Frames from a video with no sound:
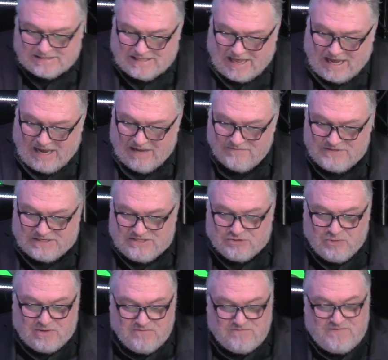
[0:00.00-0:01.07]
lives and
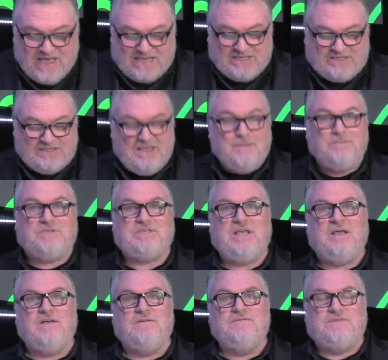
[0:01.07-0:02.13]
to invest
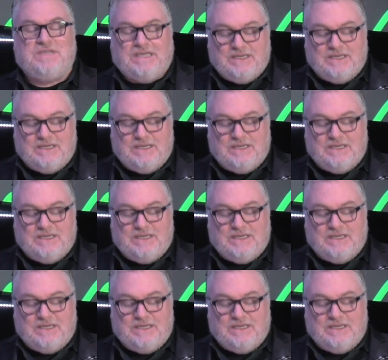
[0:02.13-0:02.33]
themselves